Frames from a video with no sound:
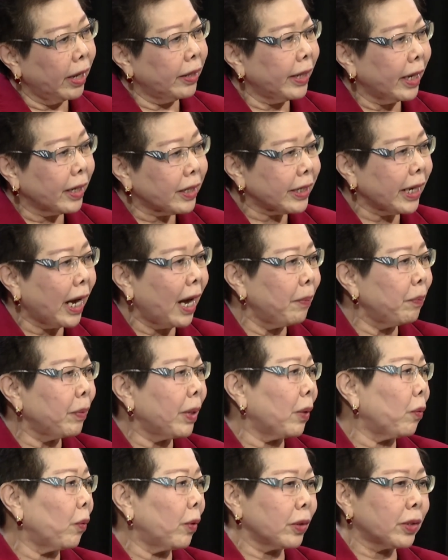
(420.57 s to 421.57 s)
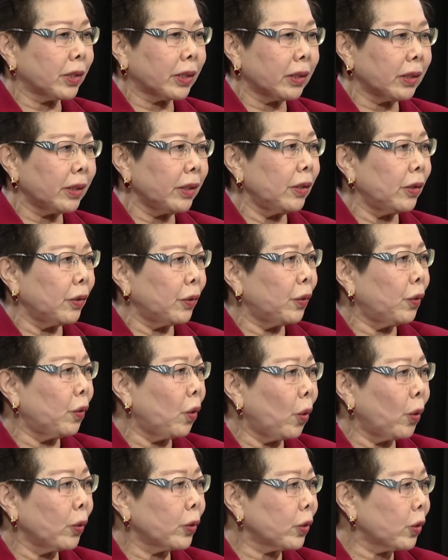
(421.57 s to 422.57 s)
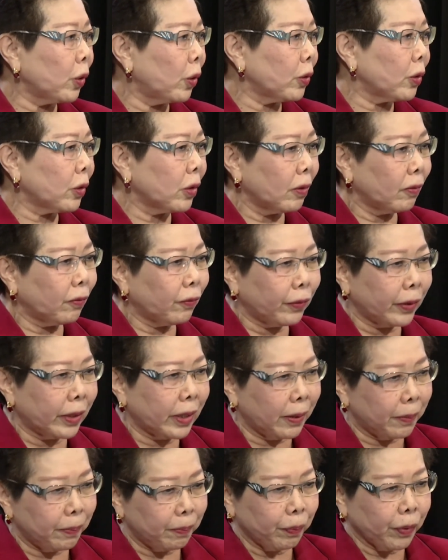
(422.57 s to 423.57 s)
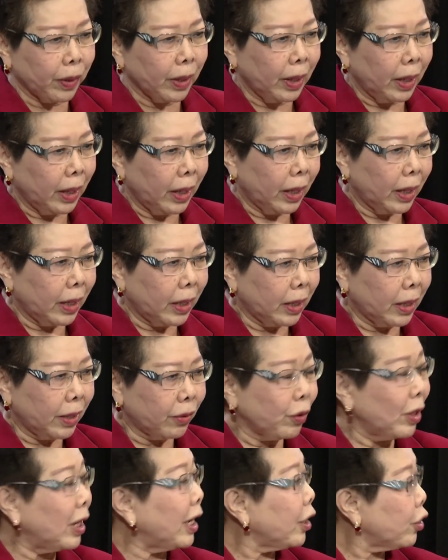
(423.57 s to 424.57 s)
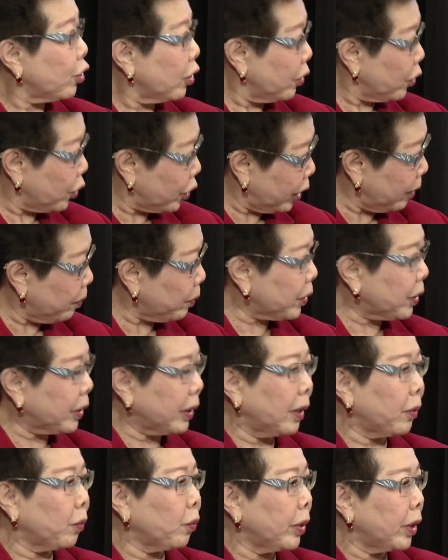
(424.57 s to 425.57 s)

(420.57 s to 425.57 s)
that time there was, all sorts of relationships that